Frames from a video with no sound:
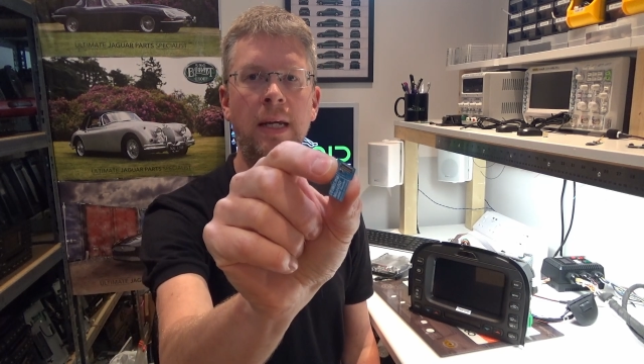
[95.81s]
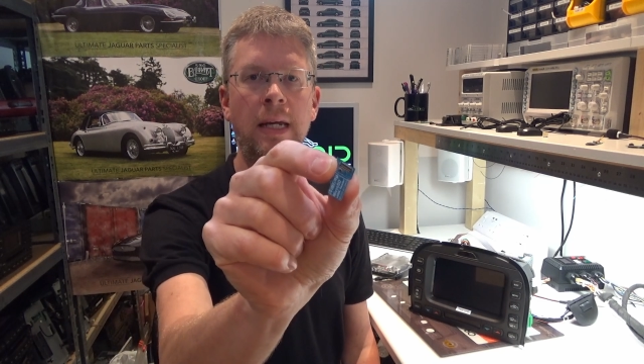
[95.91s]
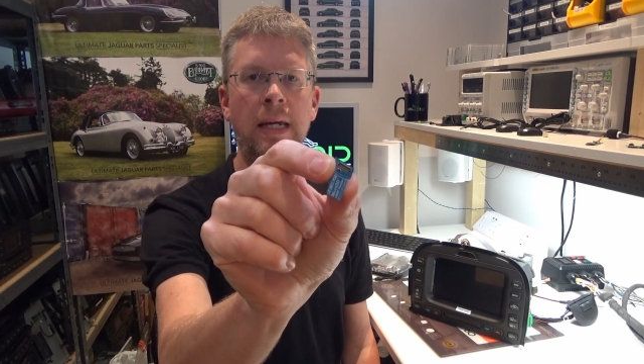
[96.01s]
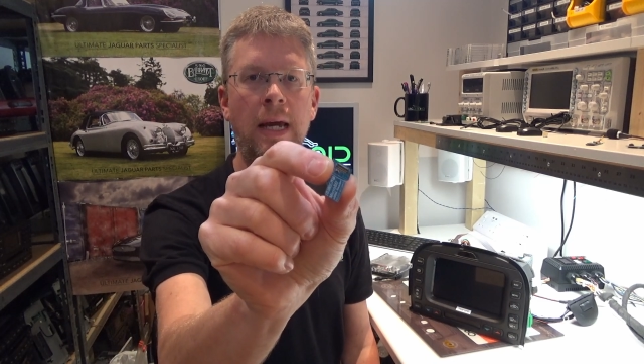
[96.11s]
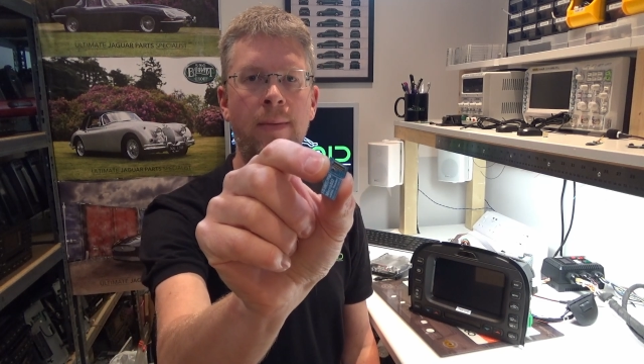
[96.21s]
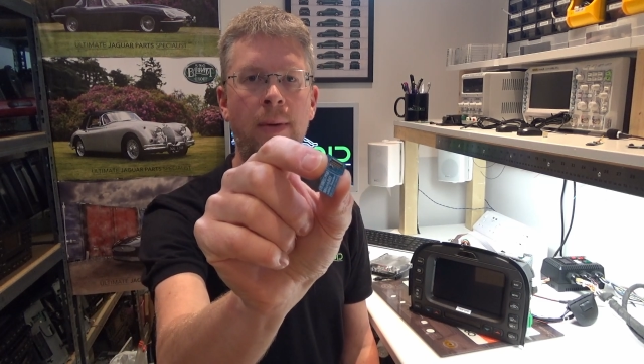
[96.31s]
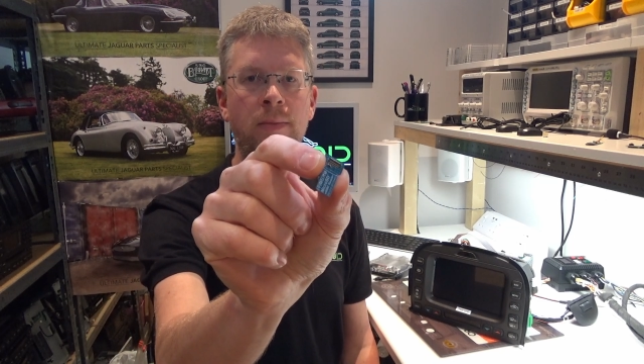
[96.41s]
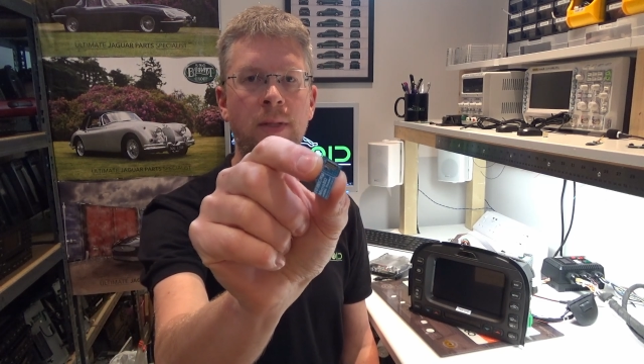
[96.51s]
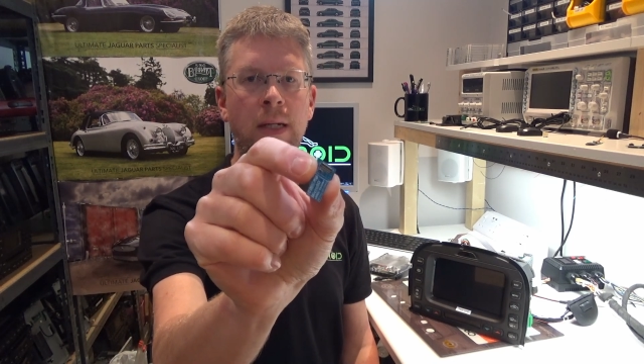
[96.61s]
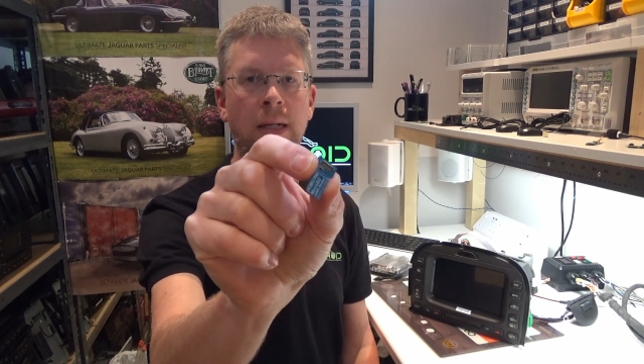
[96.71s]

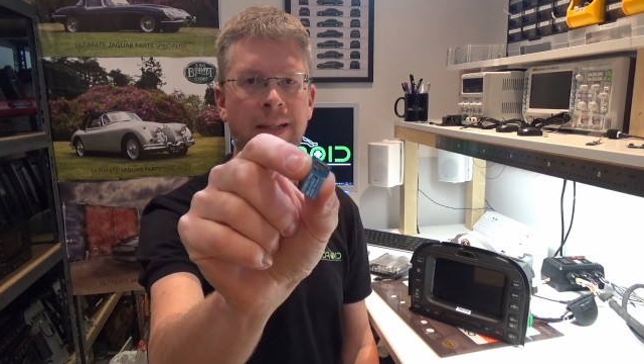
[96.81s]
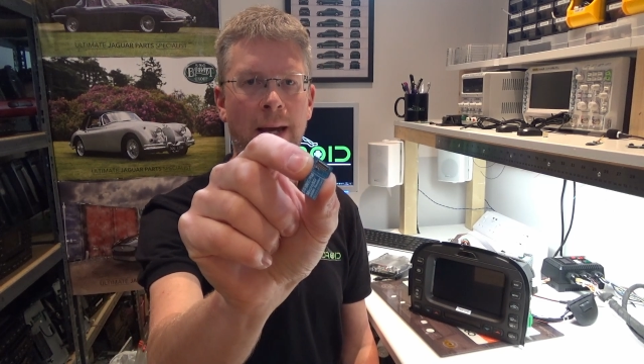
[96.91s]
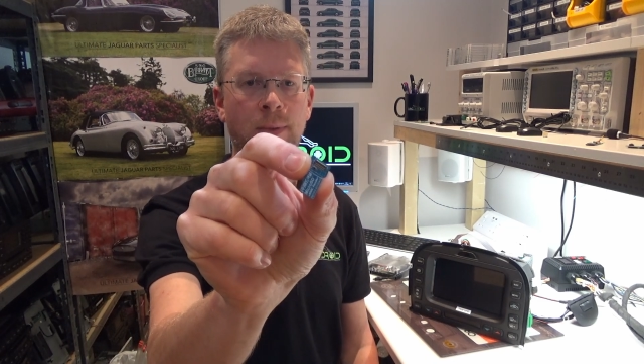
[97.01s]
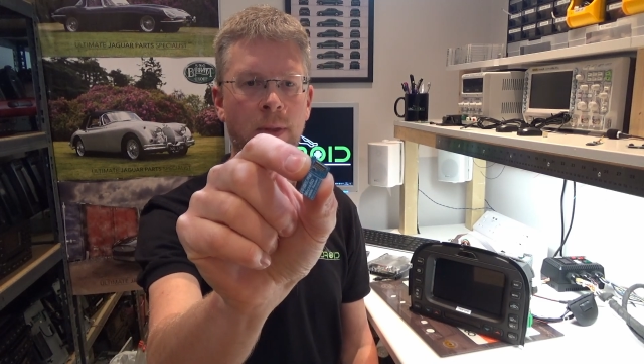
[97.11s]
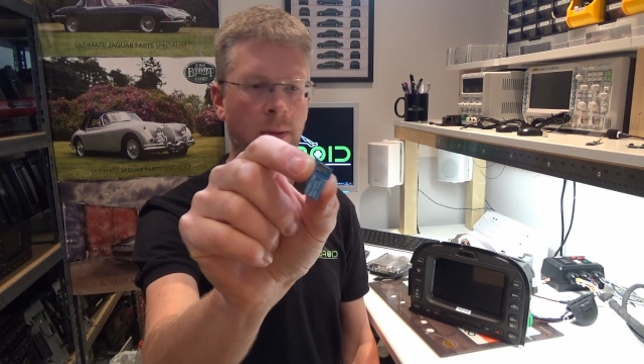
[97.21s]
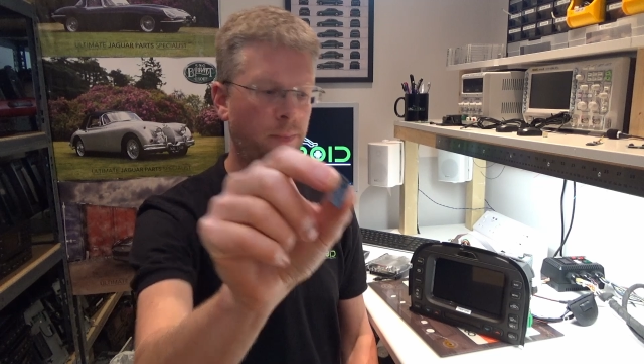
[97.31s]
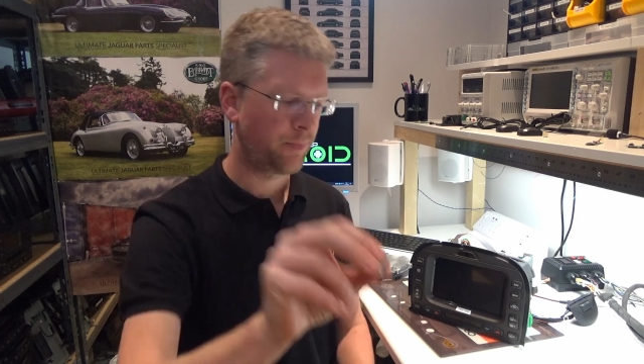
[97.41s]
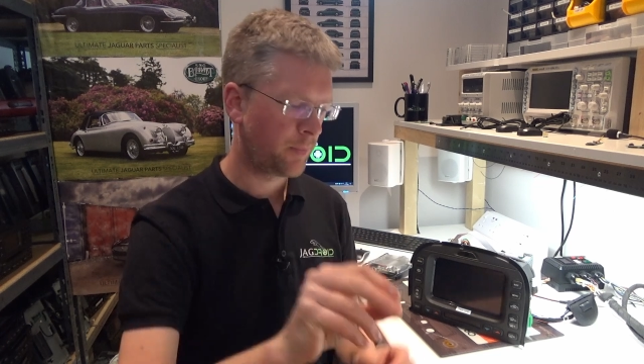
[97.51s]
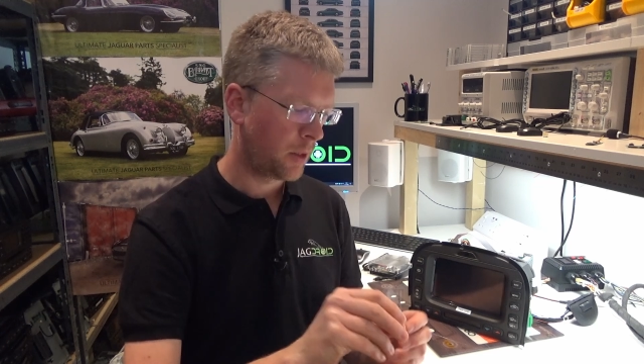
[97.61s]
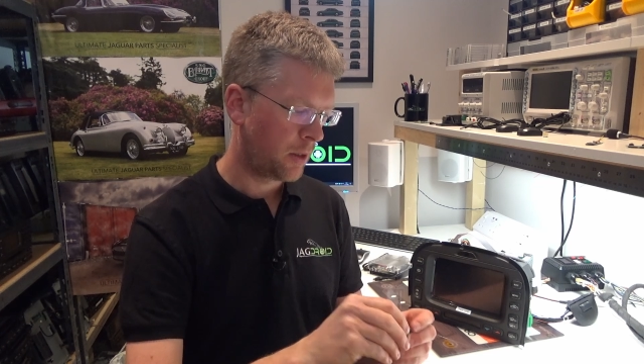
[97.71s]
EMMC adapter,
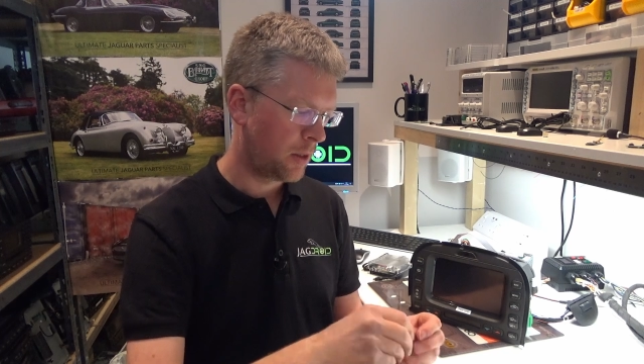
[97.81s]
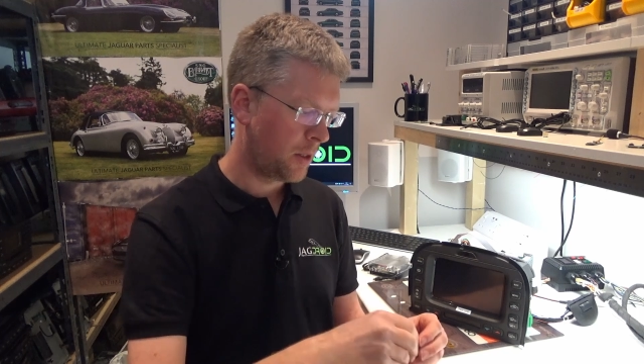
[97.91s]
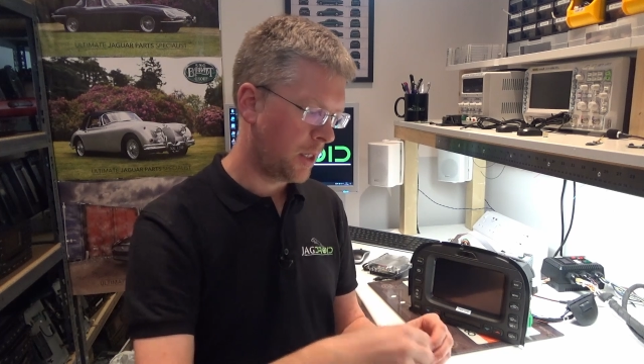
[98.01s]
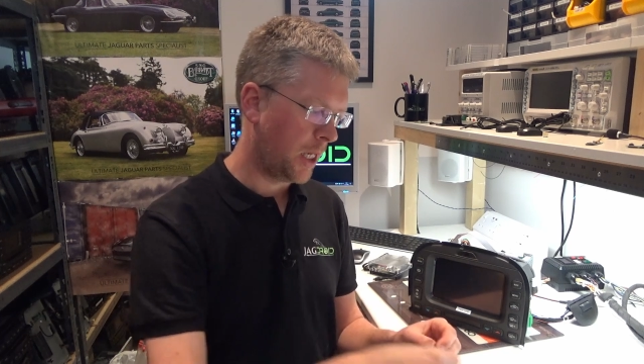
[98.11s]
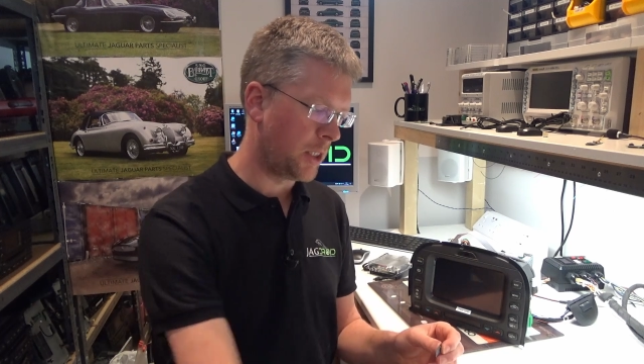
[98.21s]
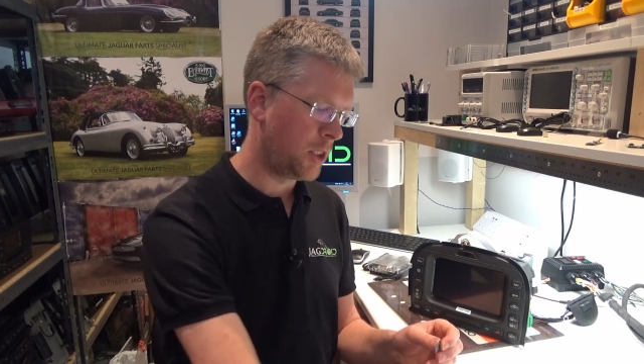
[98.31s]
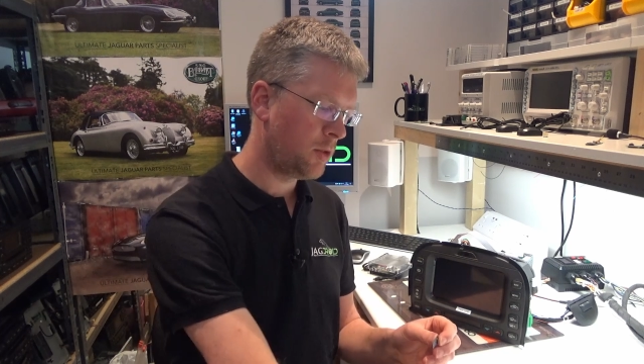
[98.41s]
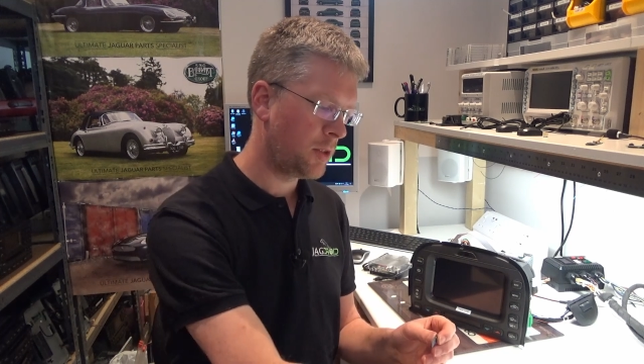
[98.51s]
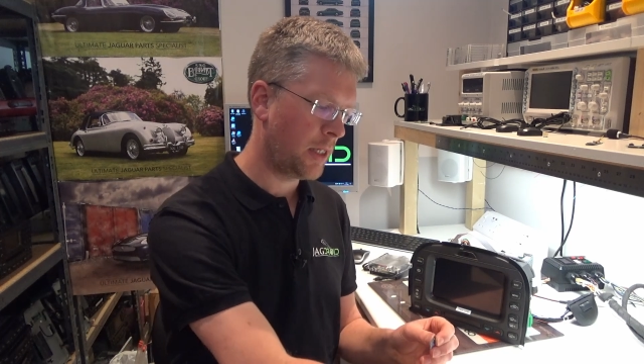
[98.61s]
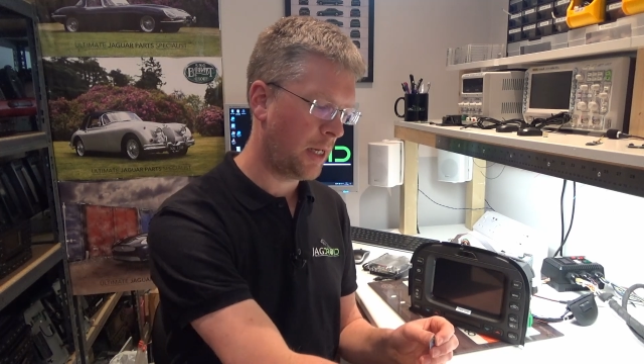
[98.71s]
and you
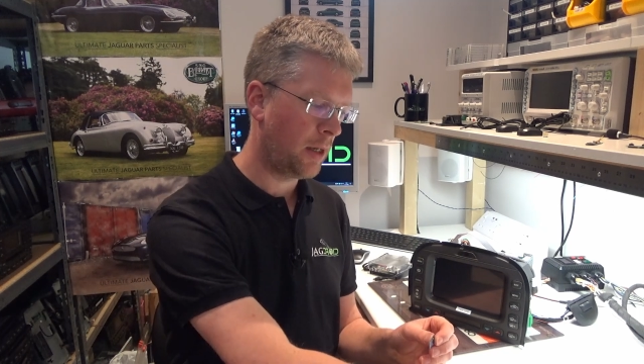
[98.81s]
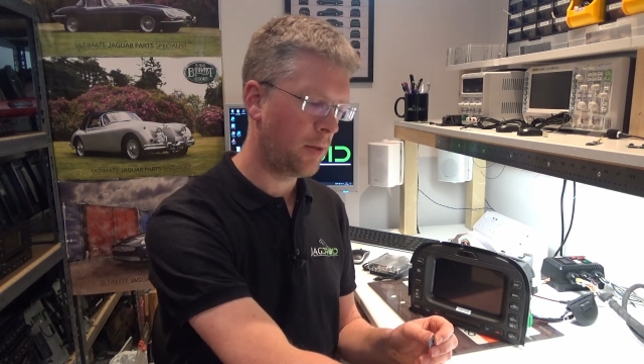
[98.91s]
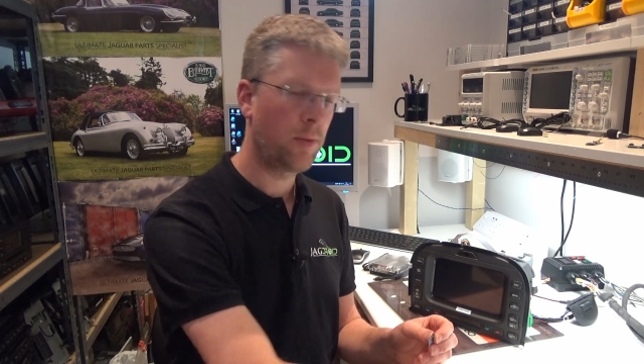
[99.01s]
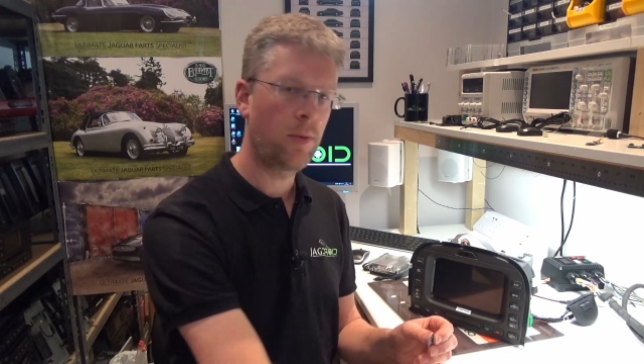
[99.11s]
use that